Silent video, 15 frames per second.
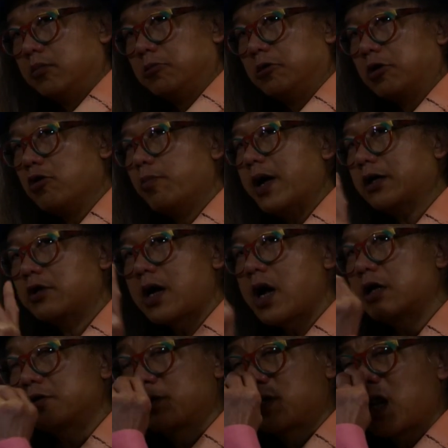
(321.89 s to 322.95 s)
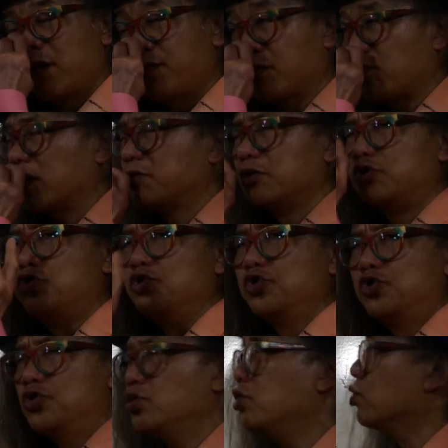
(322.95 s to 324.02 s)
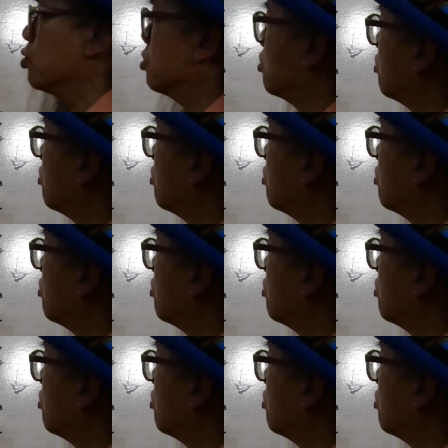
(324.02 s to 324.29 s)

you go back to ask yourself a question do you